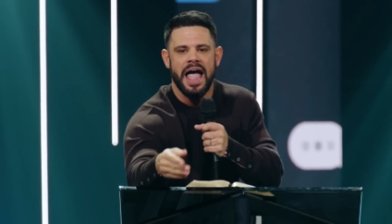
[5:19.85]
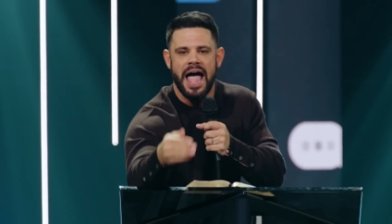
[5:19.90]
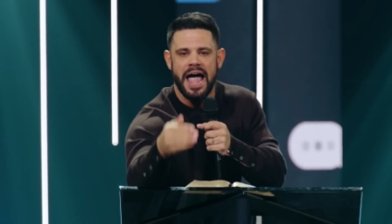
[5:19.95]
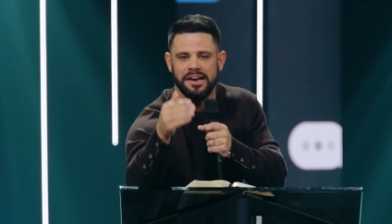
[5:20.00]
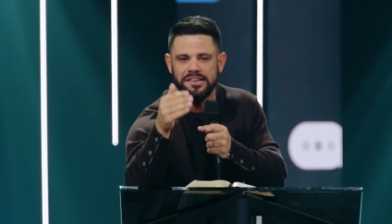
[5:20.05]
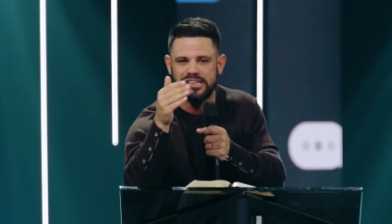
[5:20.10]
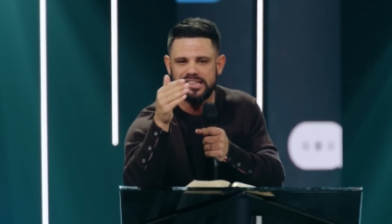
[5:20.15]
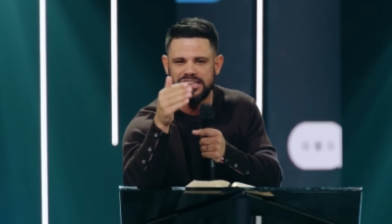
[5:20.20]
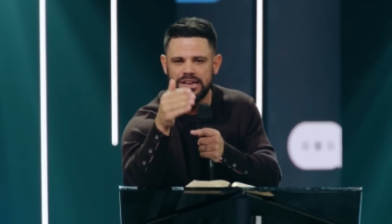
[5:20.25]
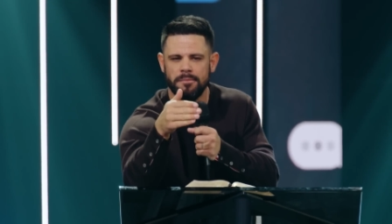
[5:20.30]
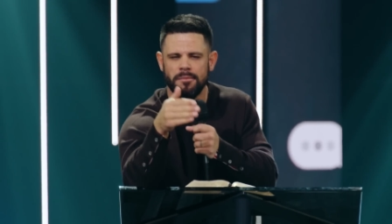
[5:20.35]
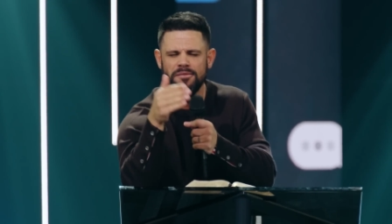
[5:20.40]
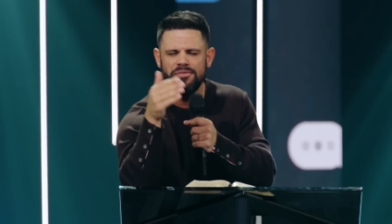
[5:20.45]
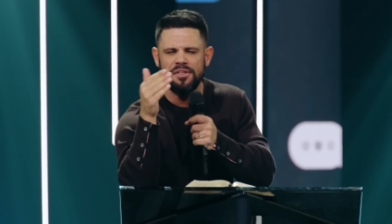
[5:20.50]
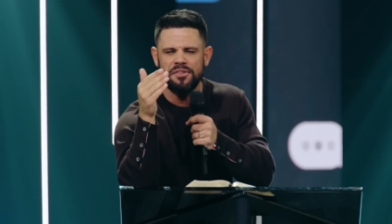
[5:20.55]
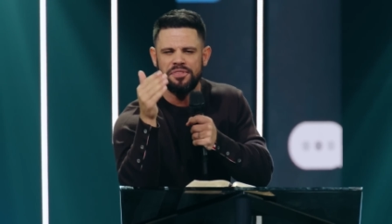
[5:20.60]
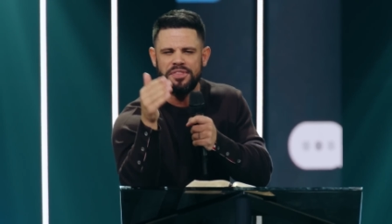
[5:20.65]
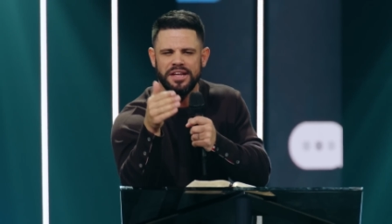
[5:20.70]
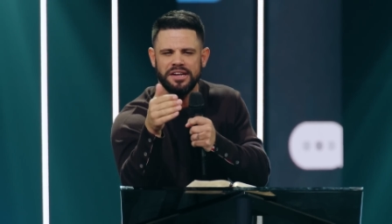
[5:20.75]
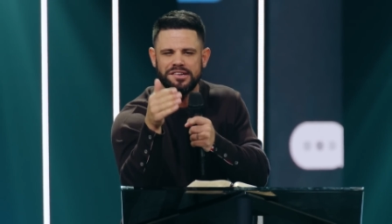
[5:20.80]
And some of
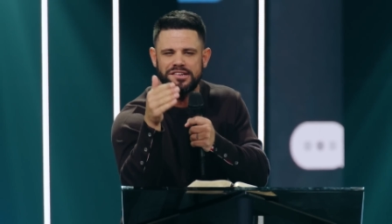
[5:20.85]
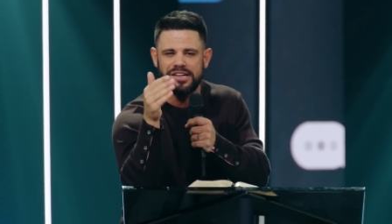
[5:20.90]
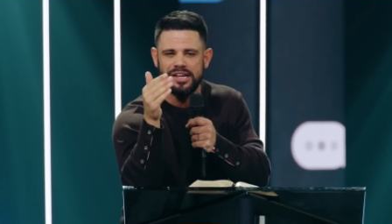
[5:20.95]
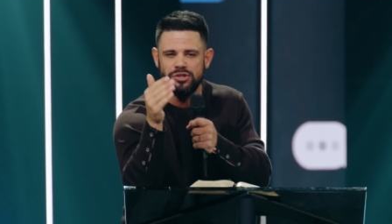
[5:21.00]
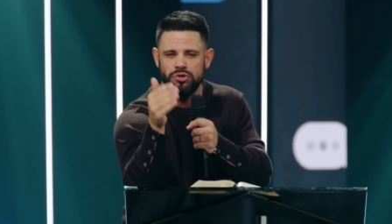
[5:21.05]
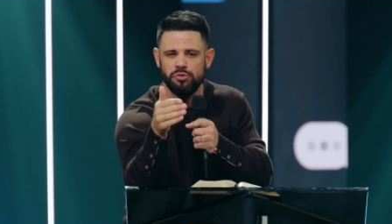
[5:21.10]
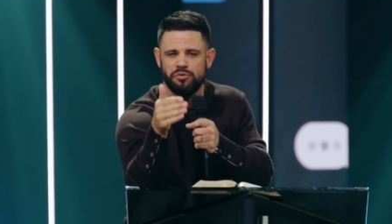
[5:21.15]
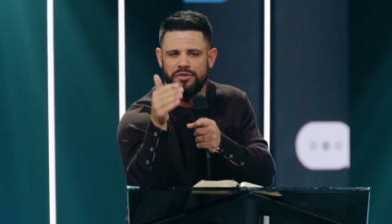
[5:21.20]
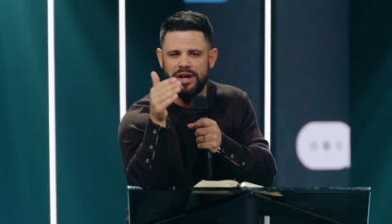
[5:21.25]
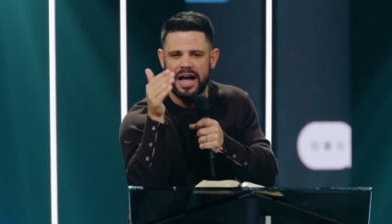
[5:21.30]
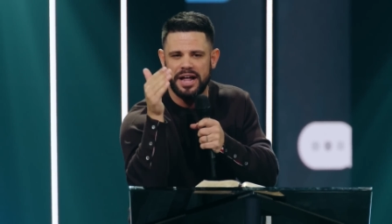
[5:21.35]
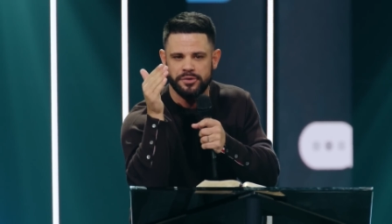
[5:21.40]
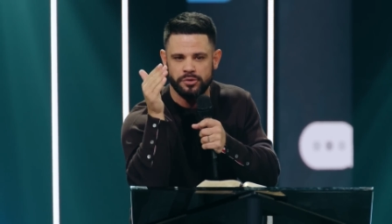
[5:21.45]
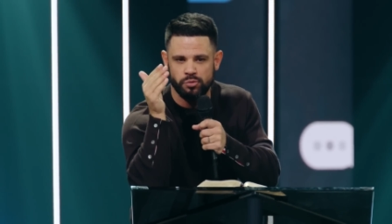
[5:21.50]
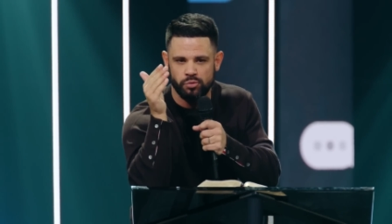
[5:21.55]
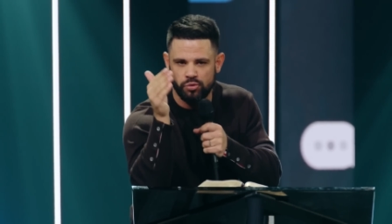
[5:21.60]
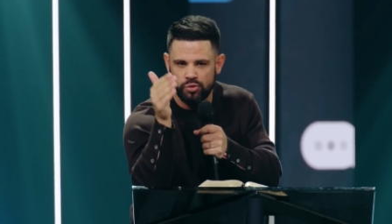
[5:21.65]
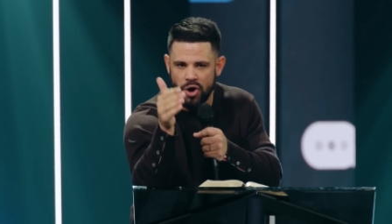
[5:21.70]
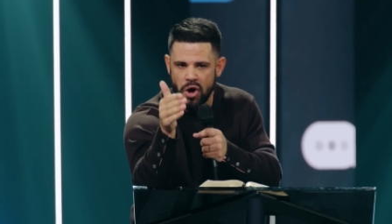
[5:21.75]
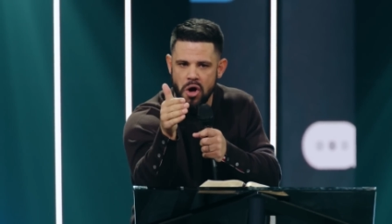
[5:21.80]
the things that you've gotten
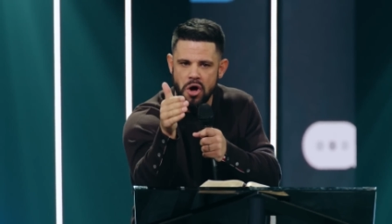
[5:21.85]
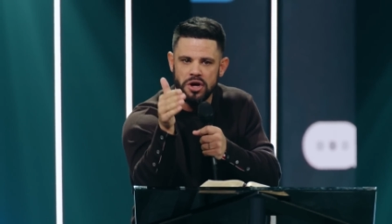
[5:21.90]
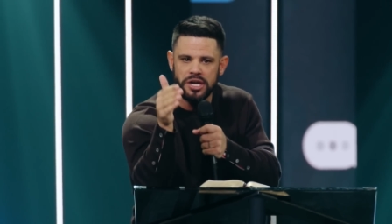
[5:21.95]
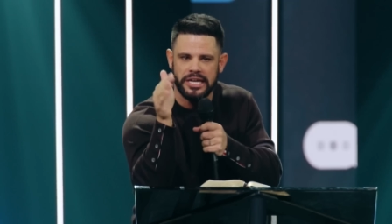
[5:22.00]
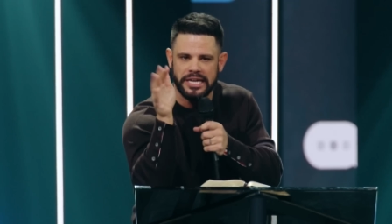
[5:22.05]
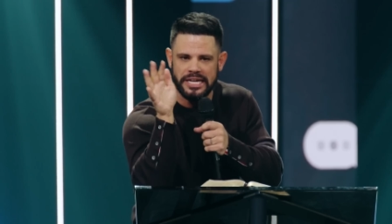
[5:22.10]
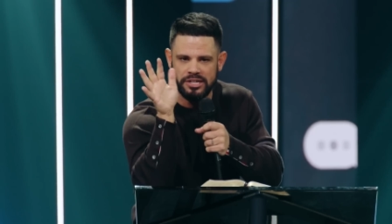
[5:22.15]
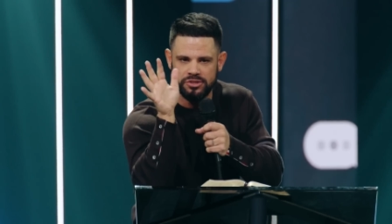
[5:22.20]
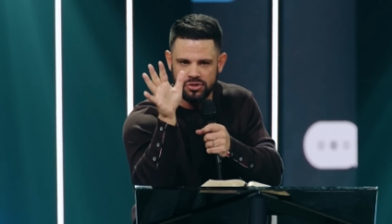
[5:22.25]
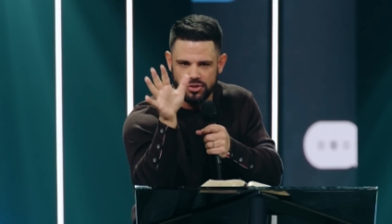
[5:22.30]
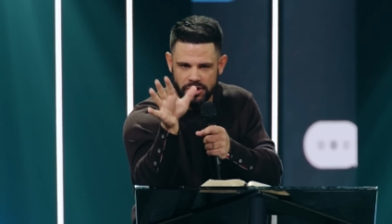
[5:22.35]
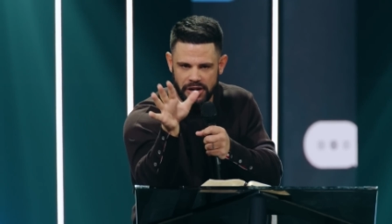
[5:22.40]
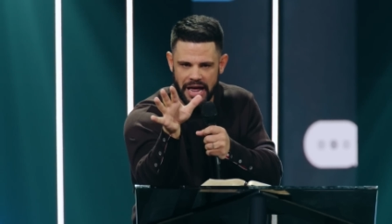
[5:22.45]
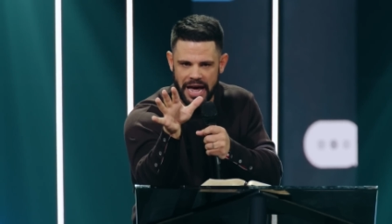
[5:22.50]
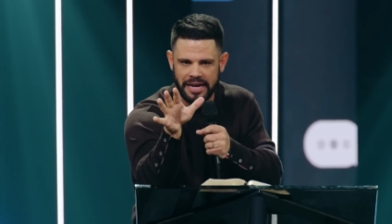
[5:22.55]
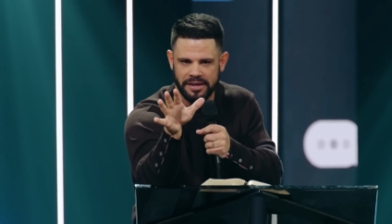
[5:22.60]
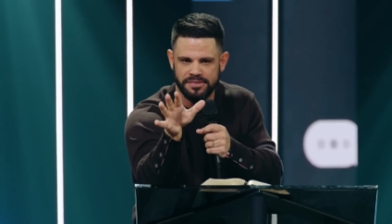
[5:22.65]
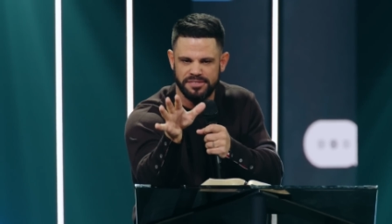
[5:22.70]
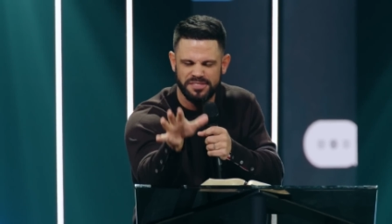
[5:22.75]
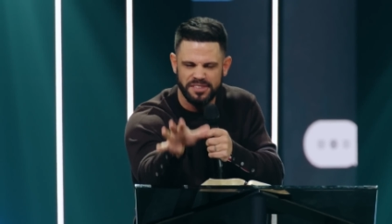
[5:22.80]
wrong in your
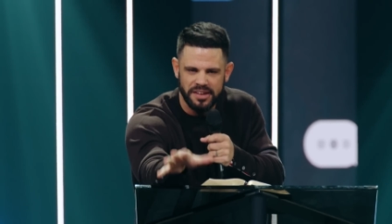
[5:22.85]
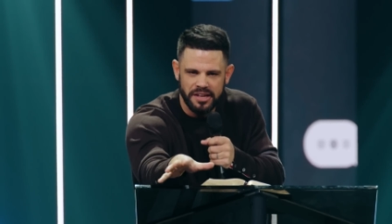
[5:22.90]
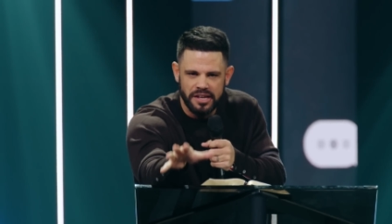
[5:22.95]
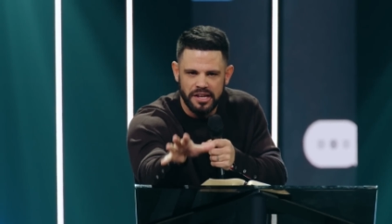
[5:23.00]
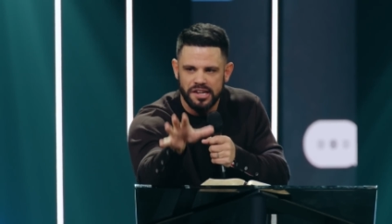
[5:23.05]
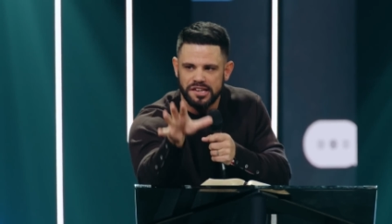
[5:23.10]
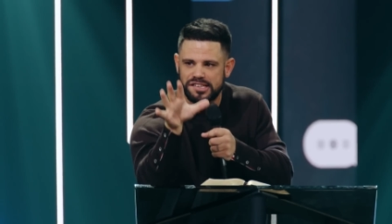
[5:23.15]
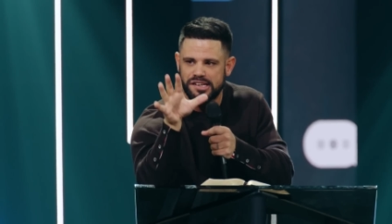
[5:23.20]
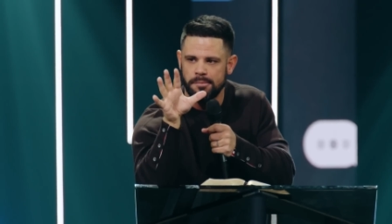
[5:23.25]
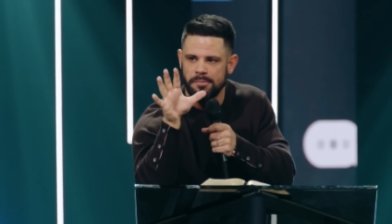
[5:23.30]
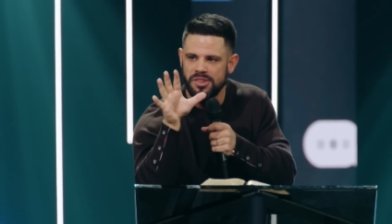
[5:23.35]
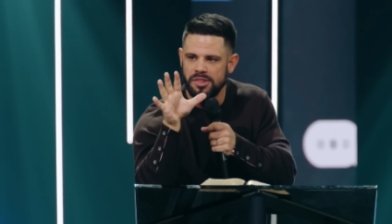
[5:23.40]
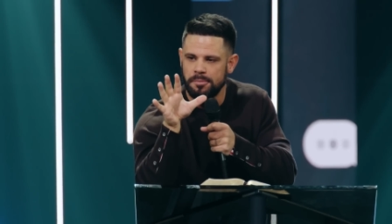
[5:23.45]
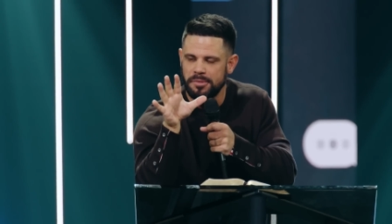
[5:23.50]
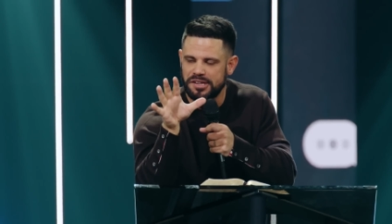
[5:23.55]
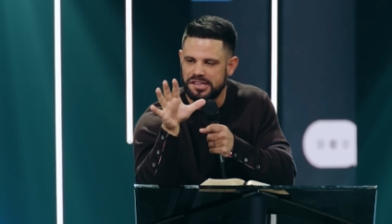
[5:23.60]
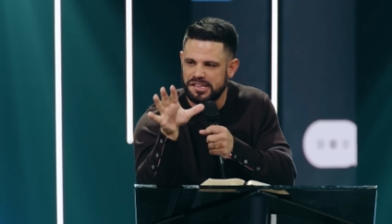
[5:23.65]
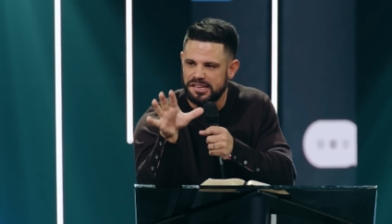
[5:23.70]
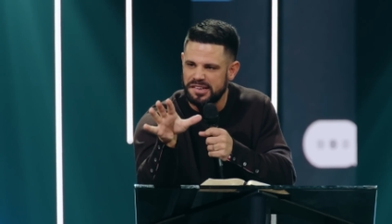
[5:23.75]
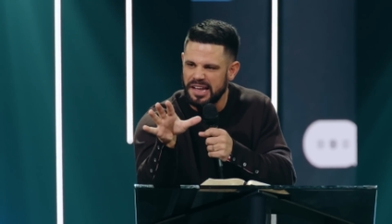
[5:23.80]
life, some of the
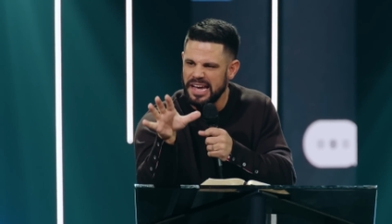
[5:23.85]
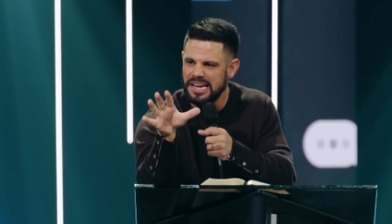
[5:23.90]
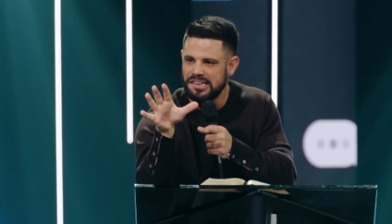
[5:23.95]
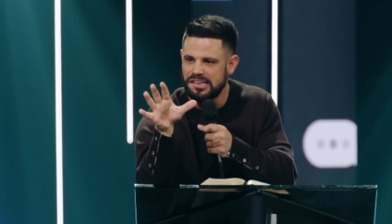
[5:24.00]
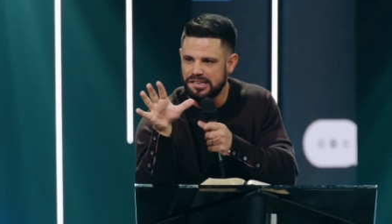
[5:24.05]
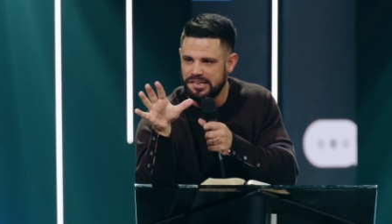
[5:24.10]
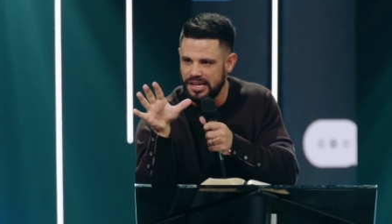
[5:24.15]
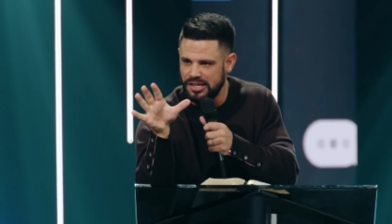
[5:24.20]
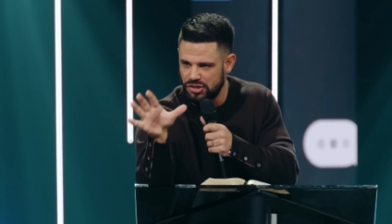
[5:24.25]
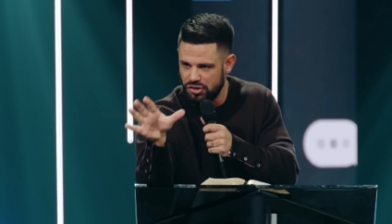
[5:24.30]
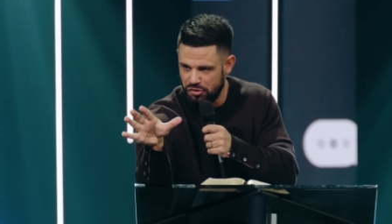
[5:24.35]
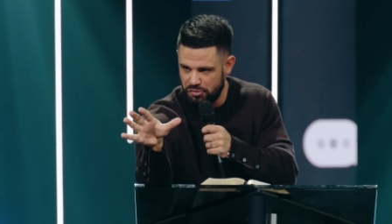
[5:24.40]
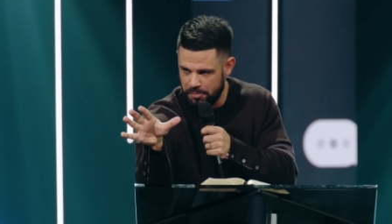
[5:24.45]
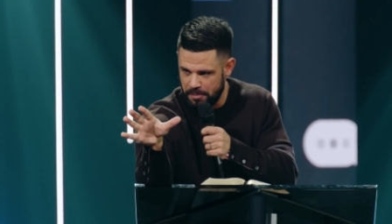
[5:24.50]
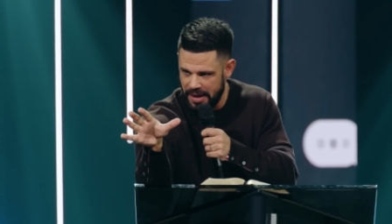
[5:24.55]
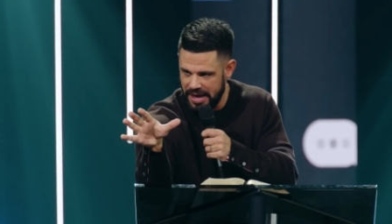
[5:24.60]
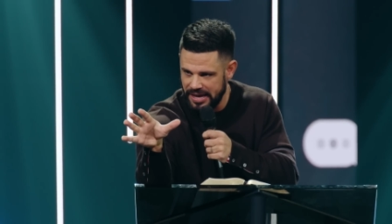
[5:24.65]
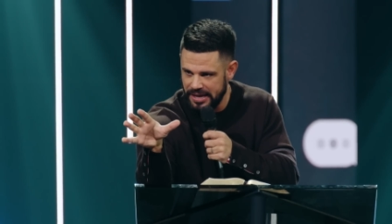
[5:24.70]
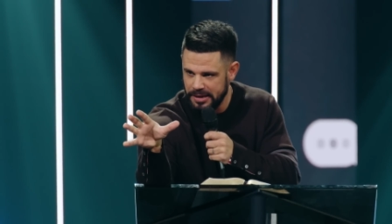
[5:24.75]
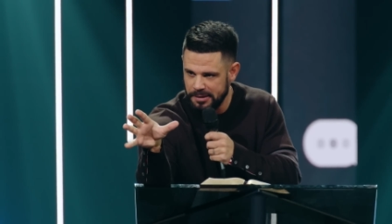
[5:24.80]
mistakes that you've
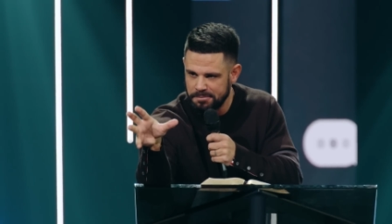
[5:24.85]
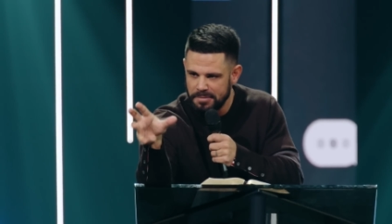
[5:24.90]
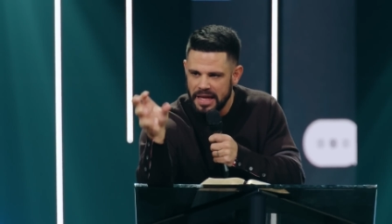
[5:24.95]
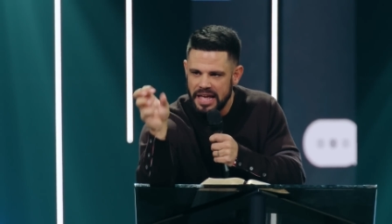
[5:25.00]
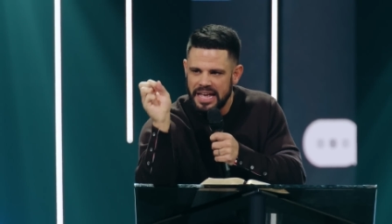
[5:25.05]
made,